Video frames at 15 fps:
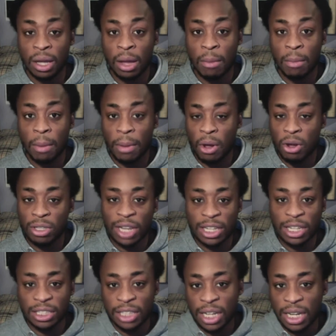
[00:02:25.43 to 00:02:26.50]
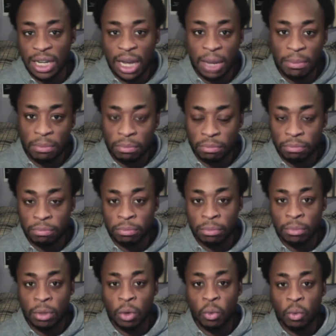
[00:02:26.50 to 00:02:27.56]
But because I see them,
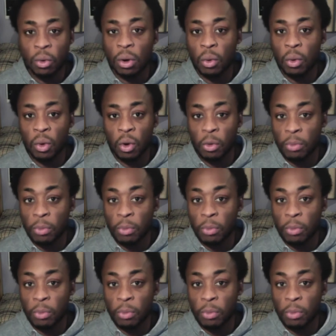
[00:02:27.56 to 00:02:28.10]
quote unquote,